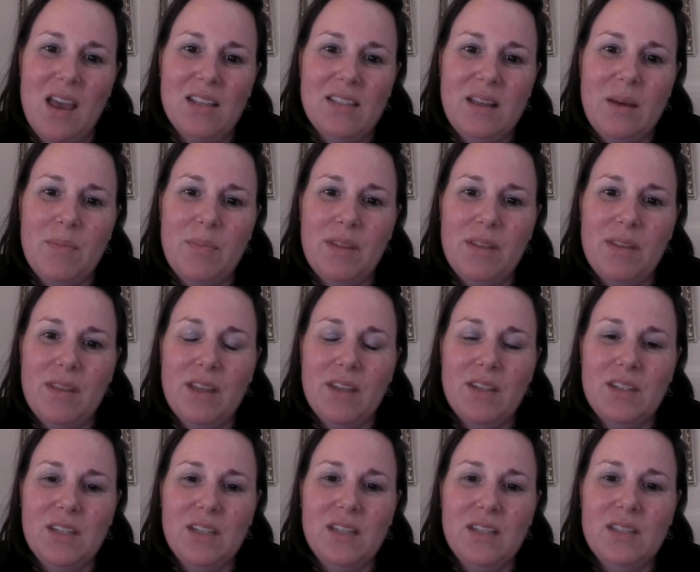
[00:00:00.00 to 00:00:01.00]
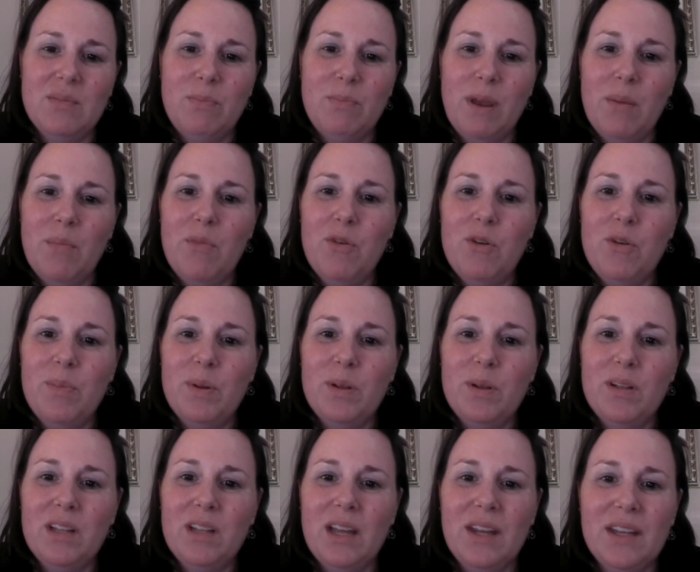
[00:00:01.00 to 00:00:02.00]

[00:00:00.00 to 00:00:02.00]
something that is memorable,